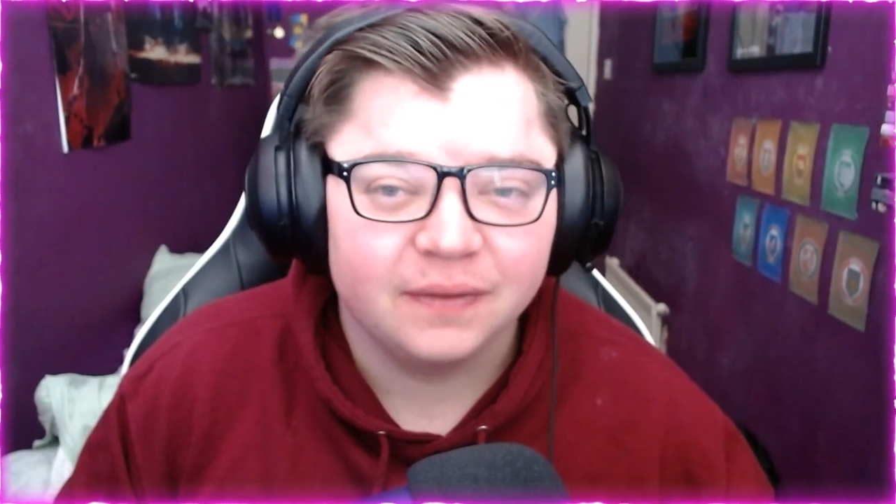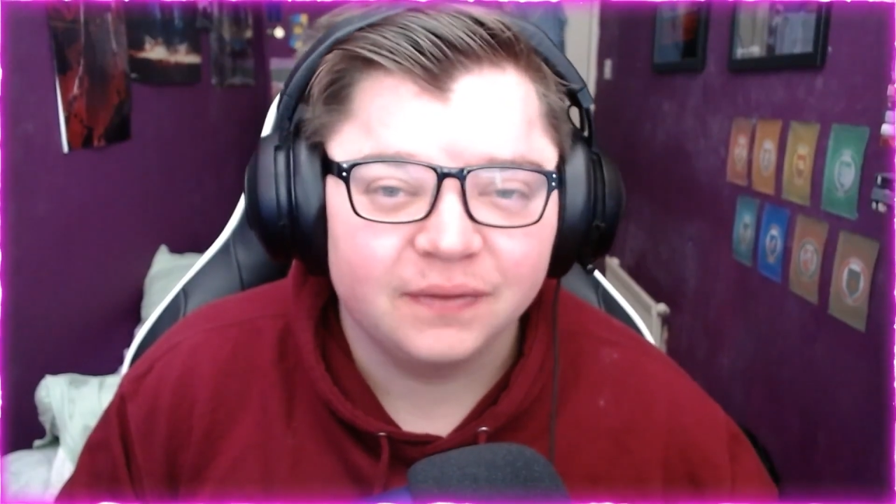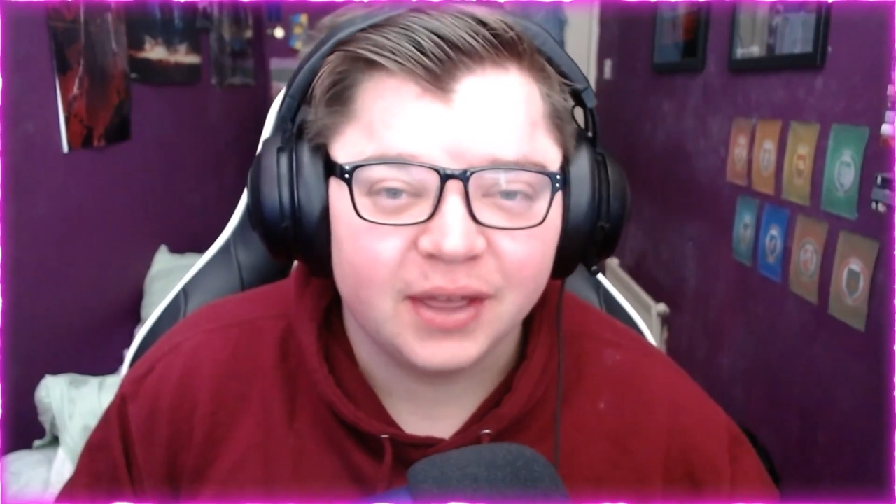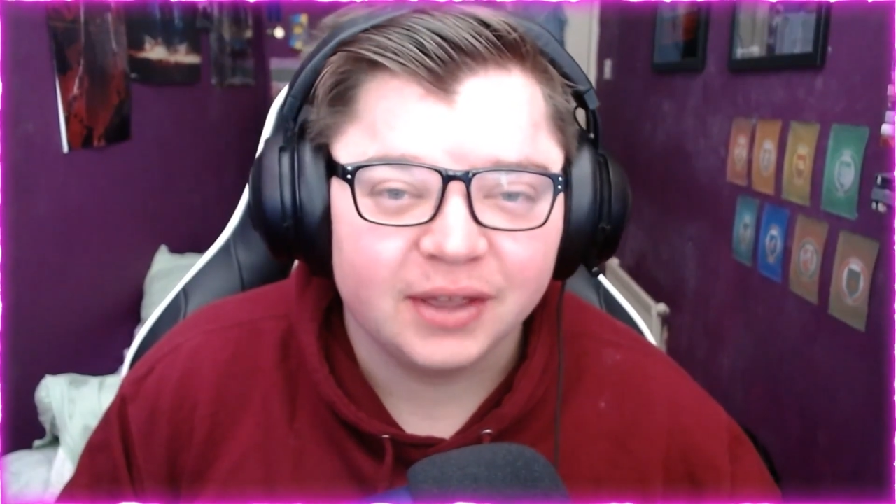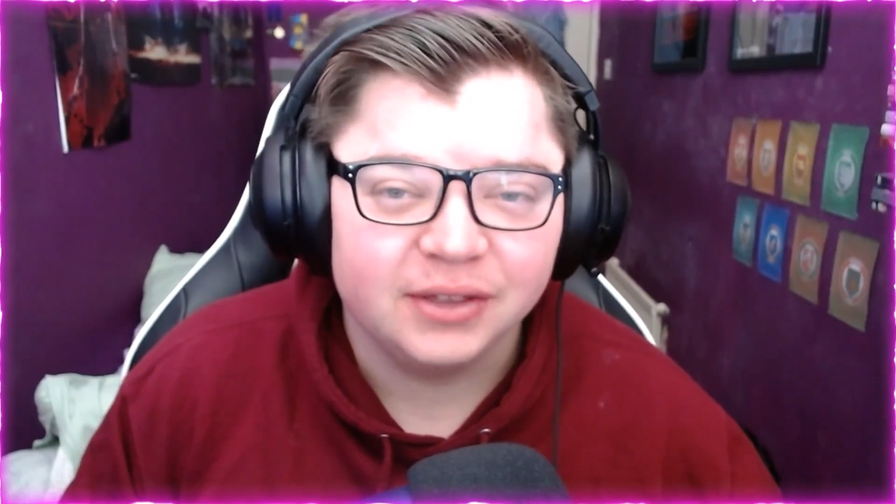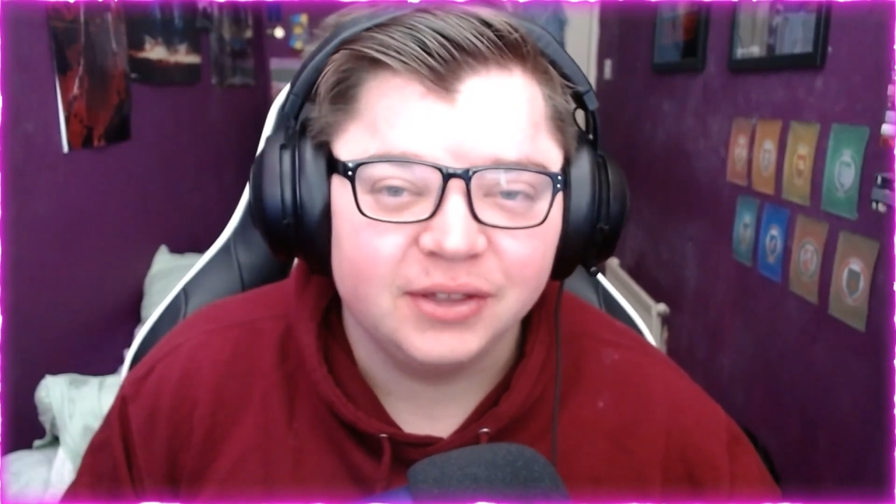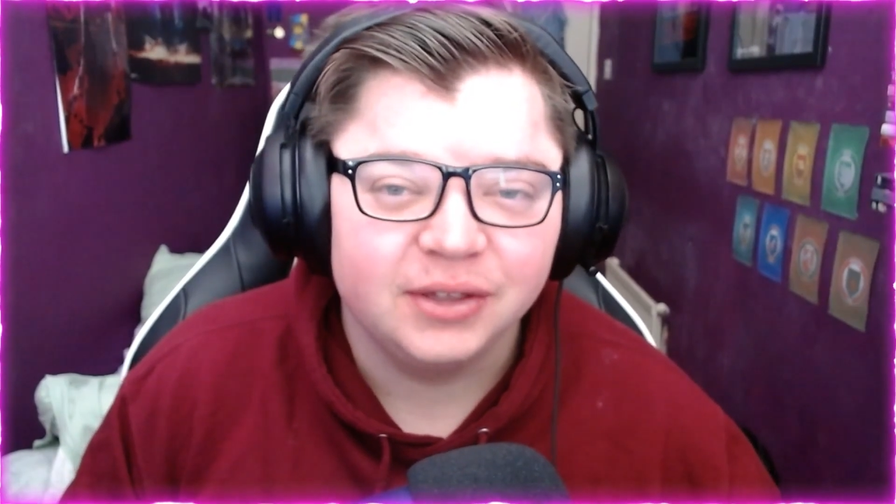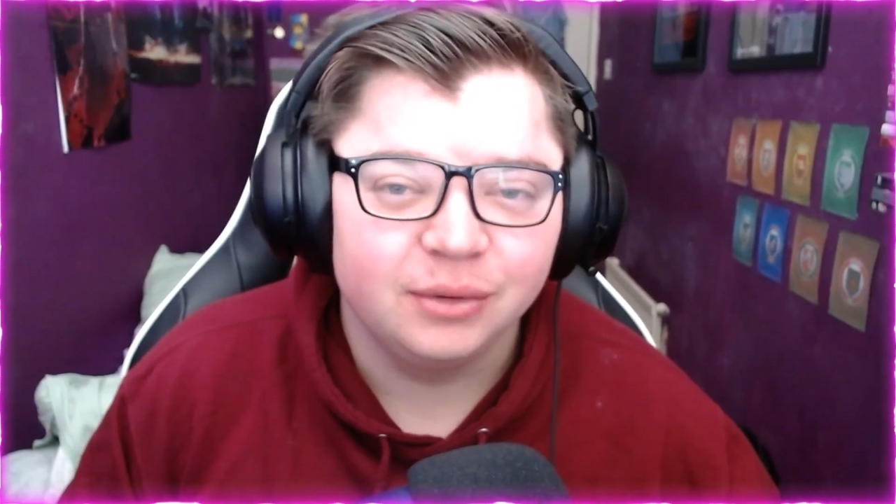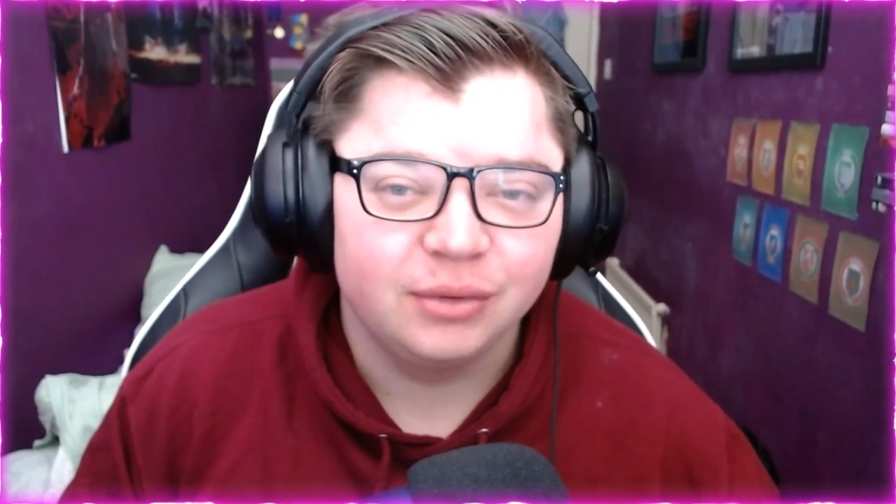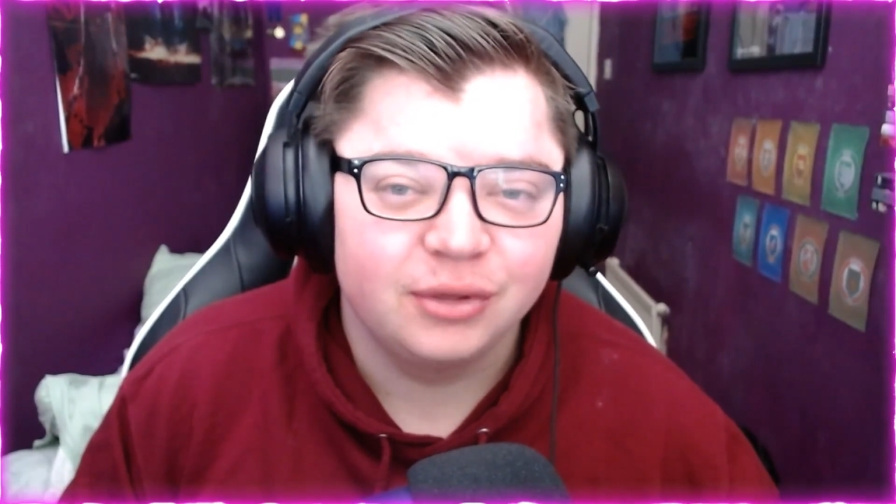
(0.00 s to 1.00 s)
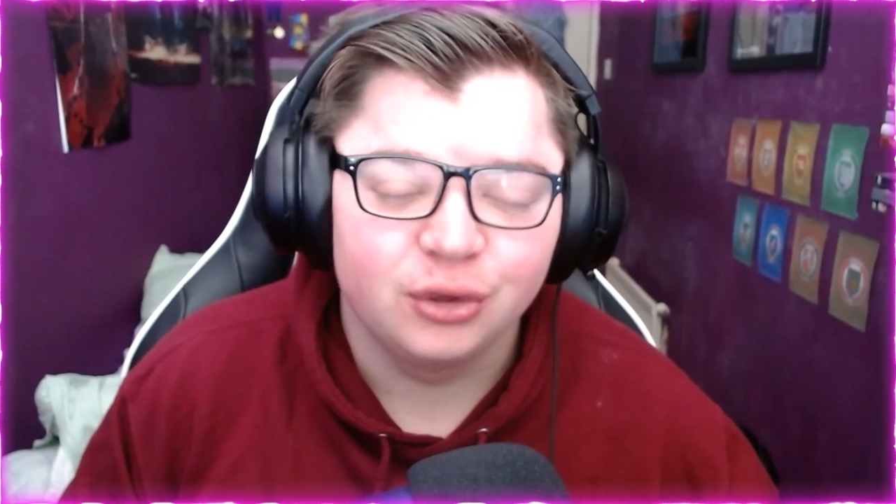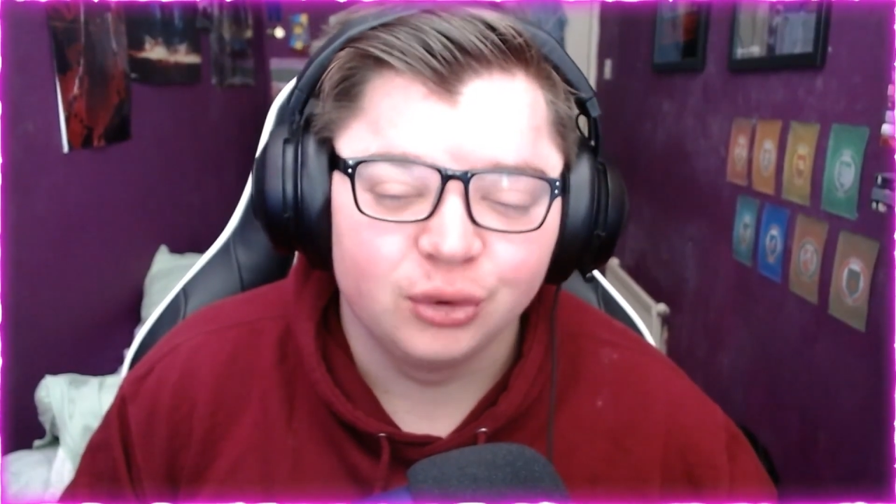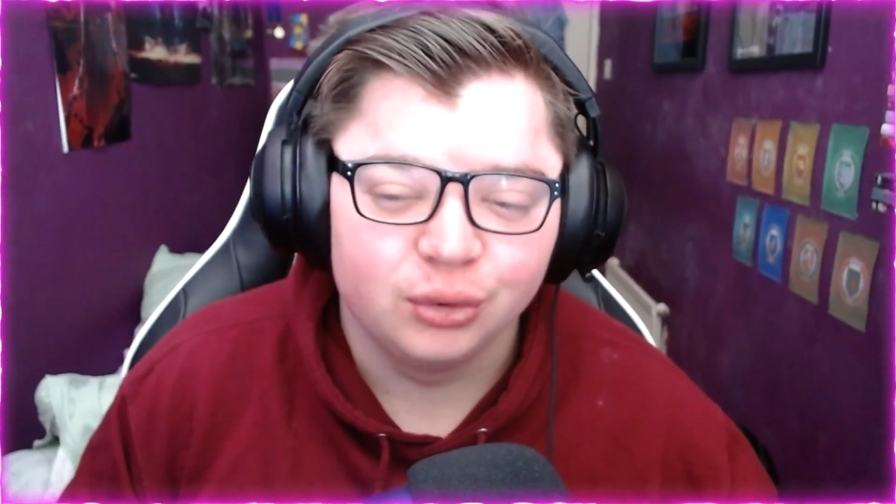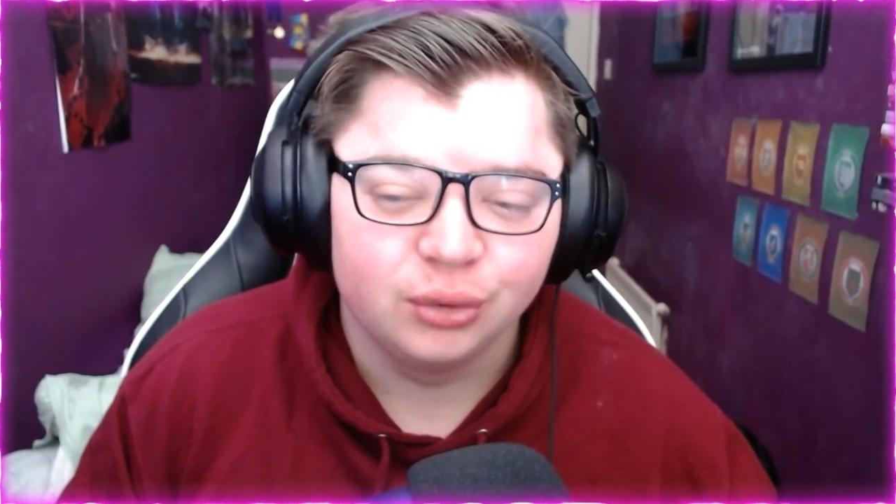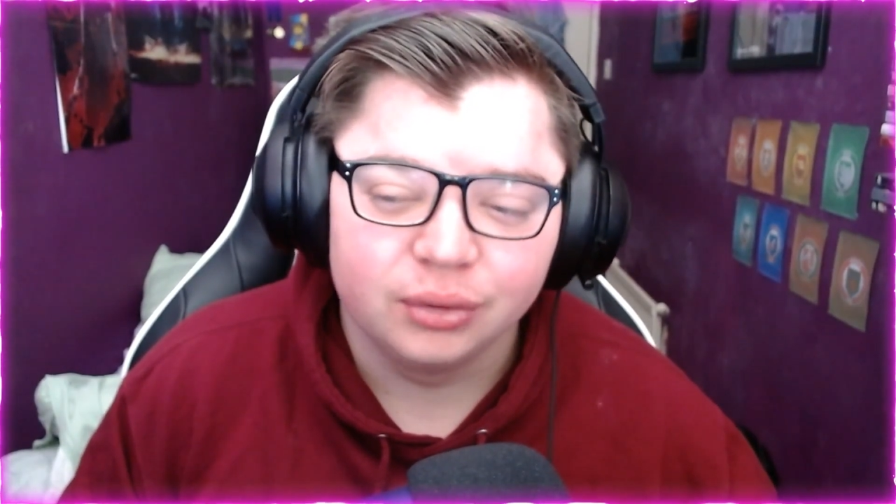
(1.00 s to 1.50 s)
thank you
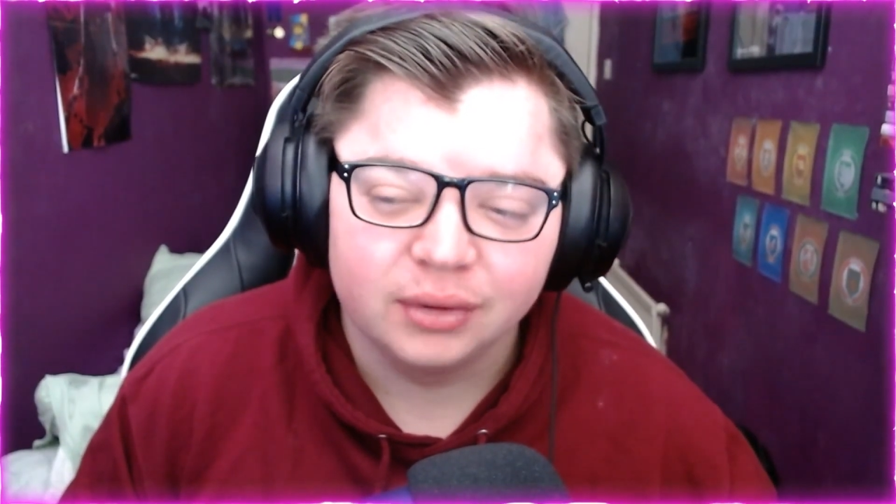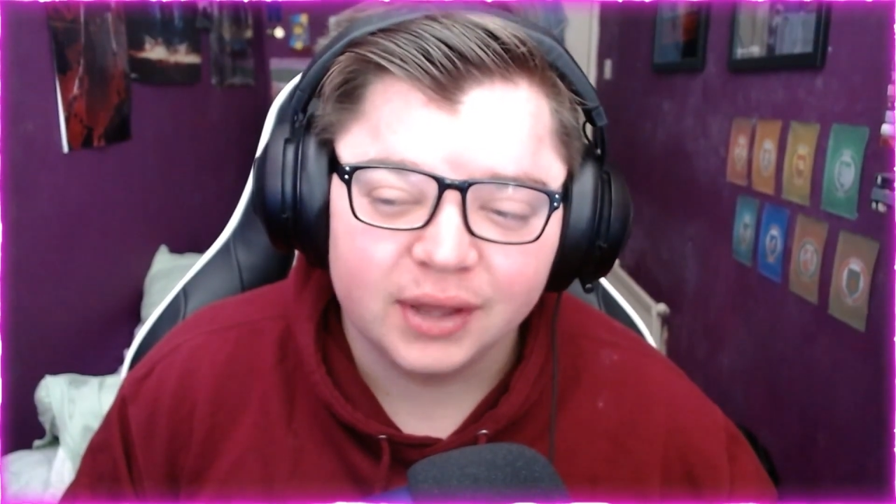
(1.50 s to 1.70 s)
to